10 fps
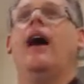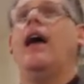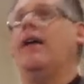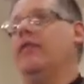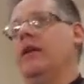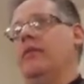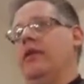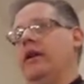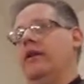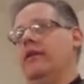I have
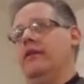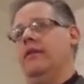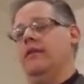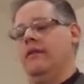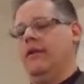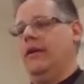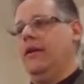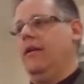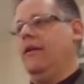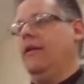liberty.
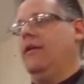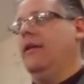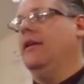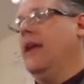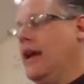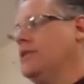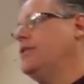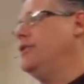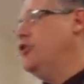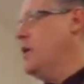
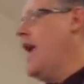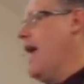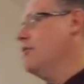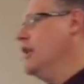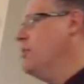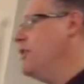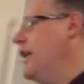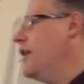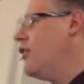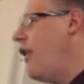Yes, do we have
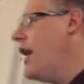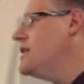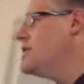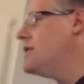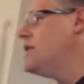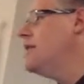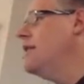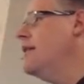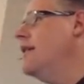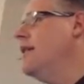liberty in Christ?
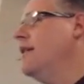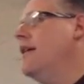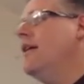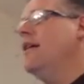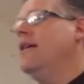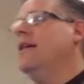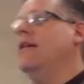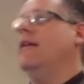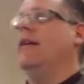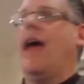
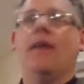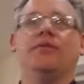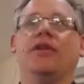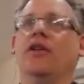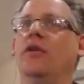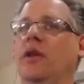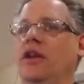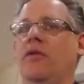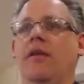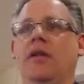Absolutely,
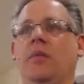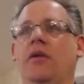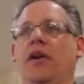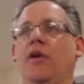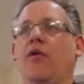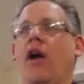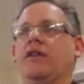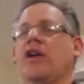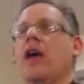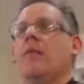you have liberty in Christ.